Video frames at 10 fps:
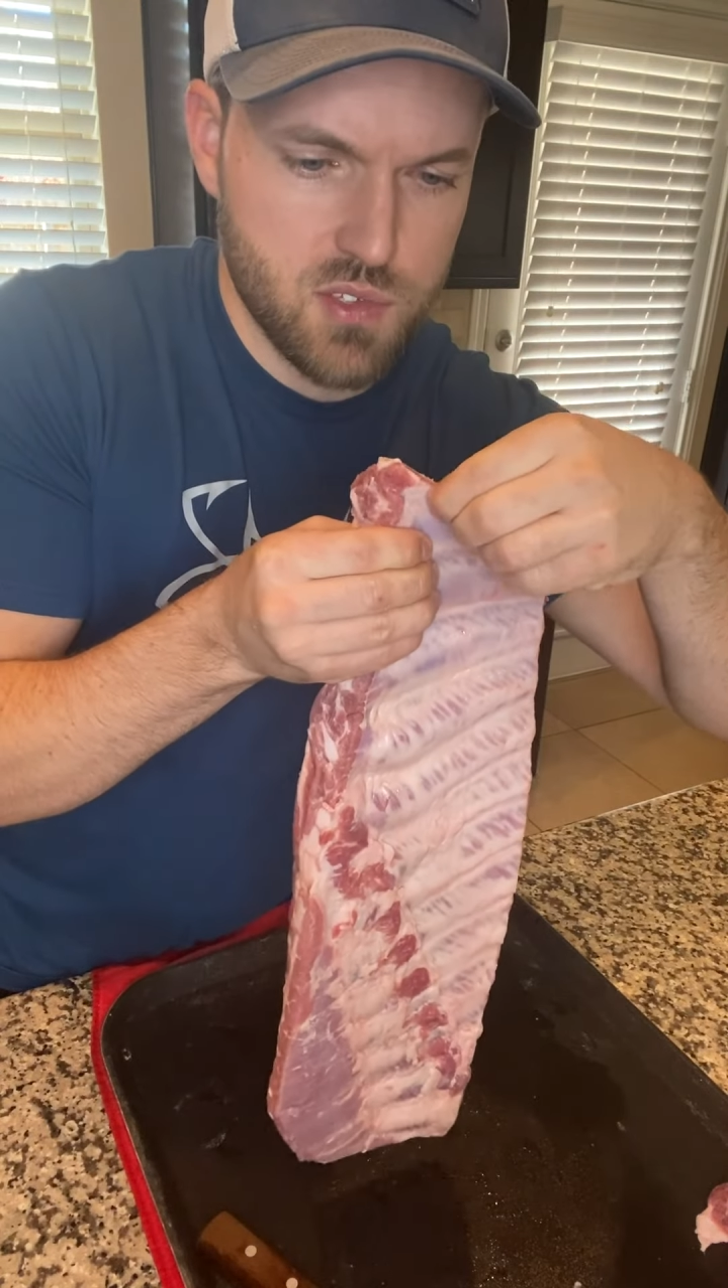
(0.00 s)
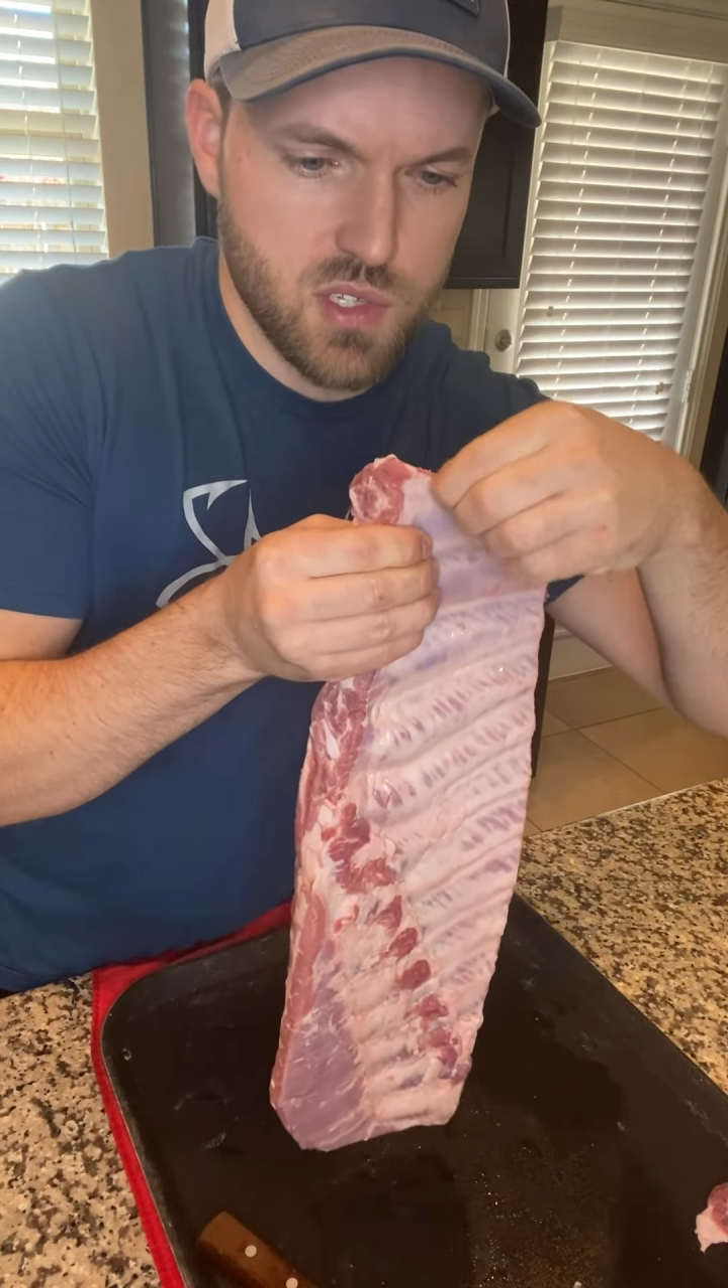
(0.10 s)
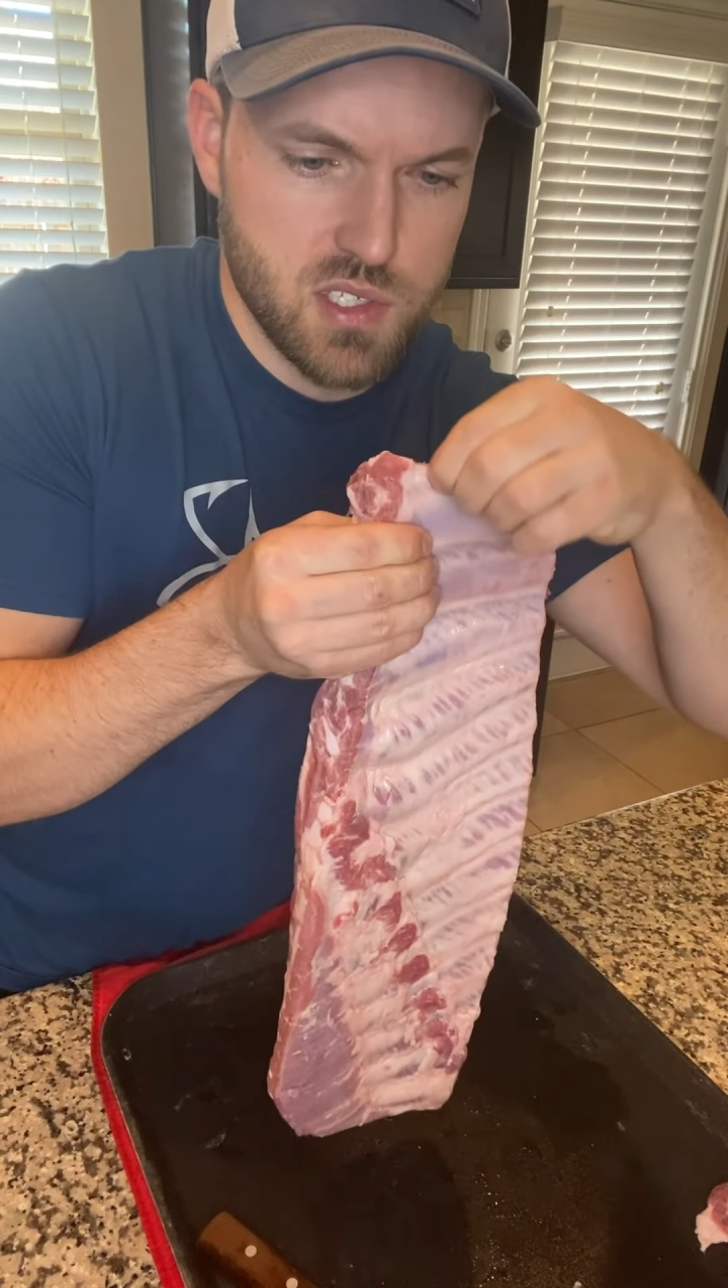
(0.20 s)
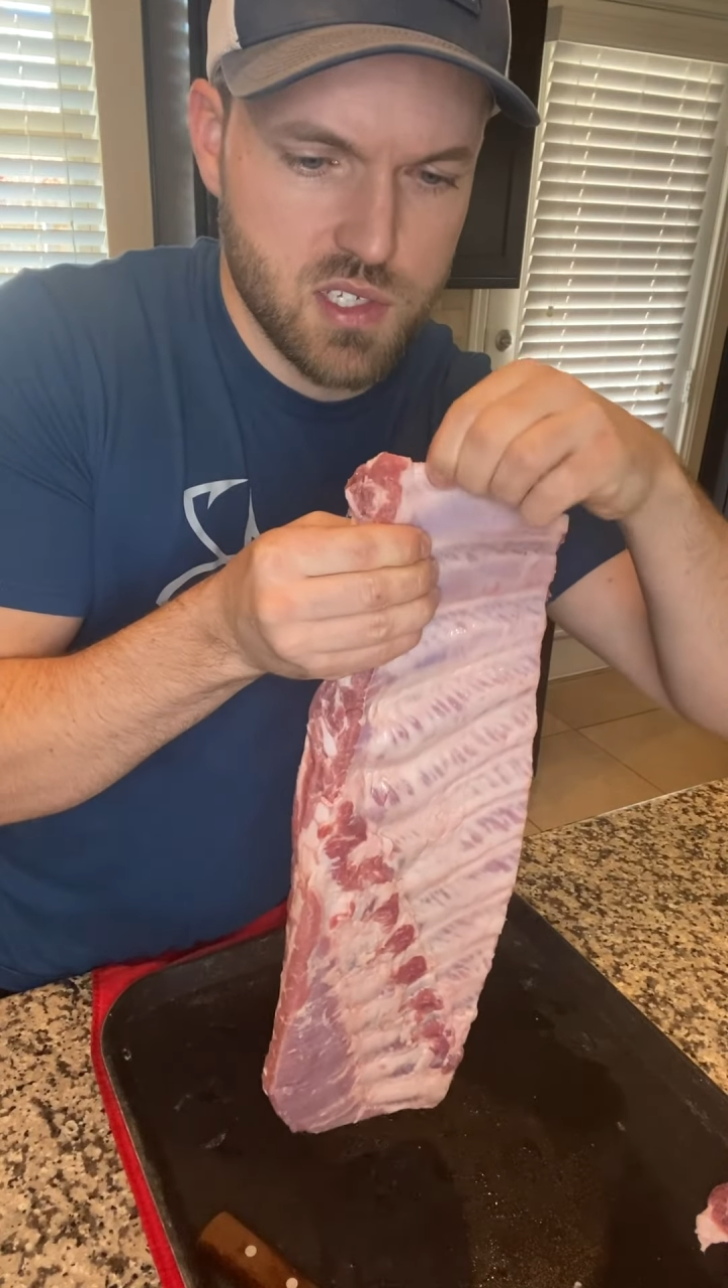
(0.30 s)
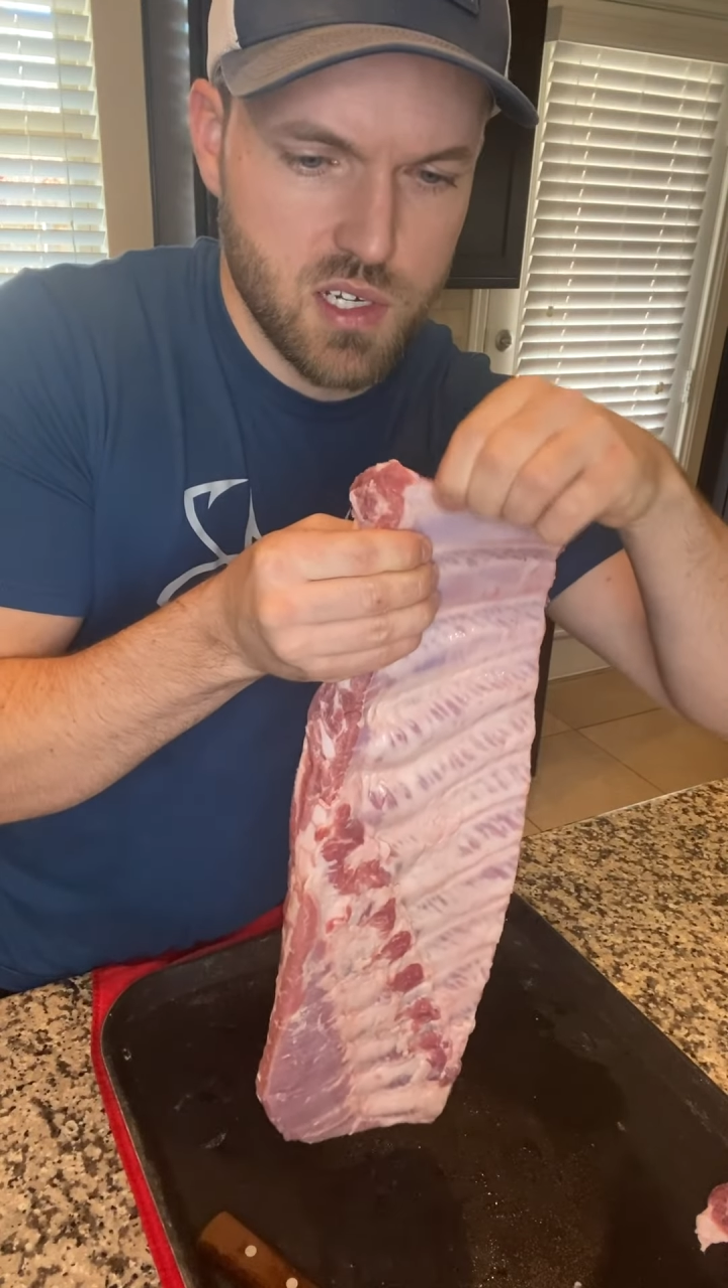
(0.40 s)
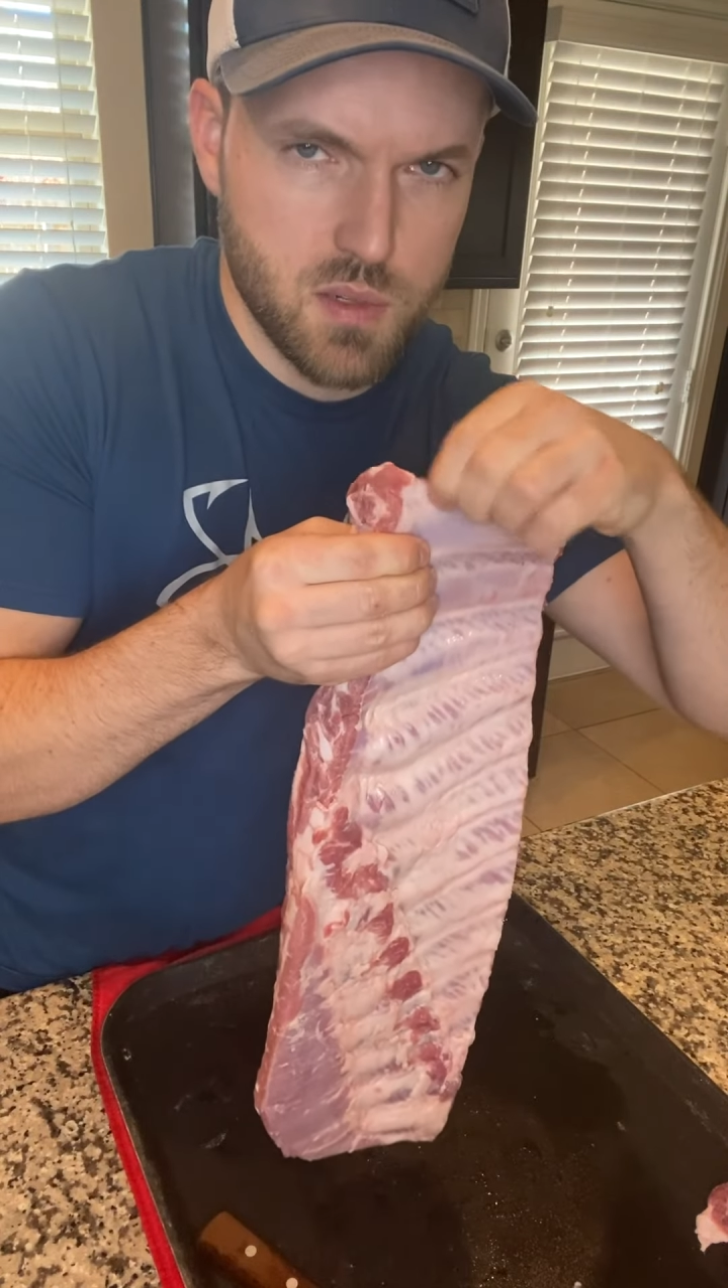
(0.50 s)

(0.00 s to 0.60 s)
so that's not